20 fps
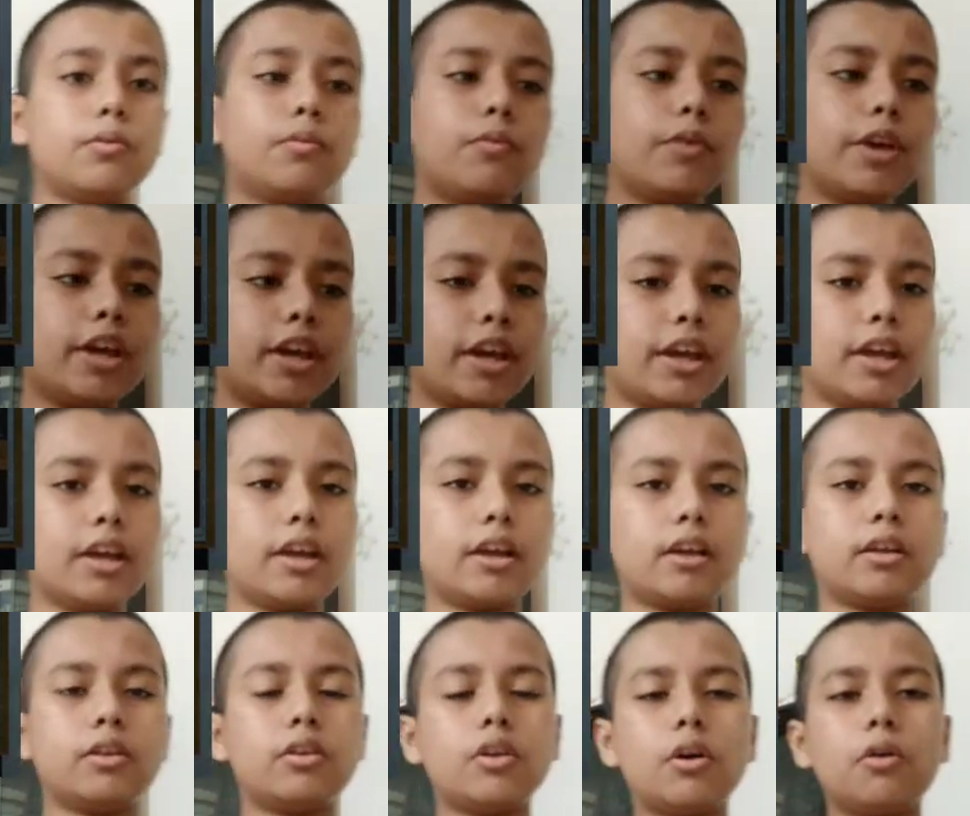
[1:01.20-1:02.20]

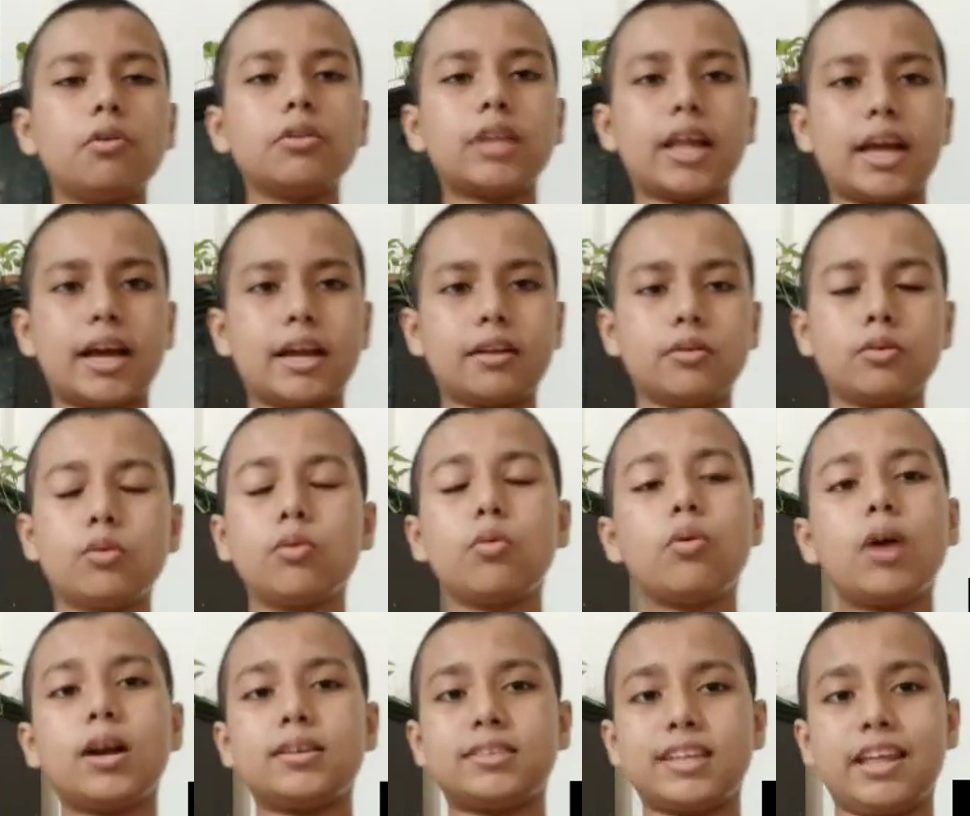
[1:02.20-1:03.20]
we know that
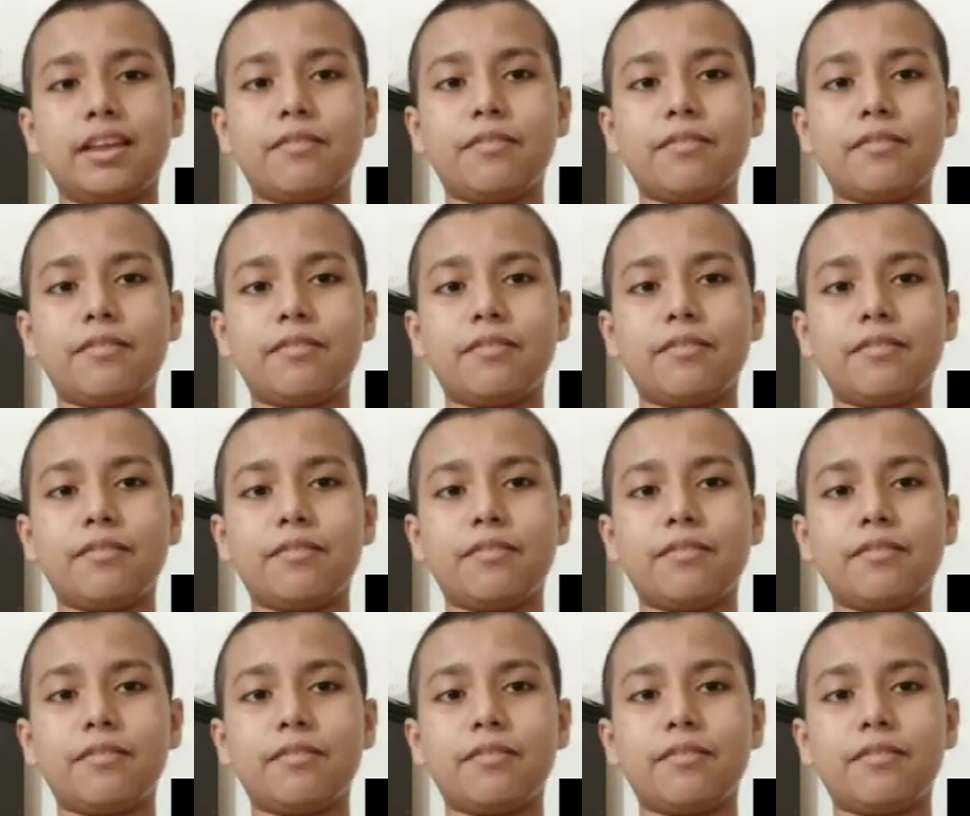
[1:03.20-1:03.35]
who are the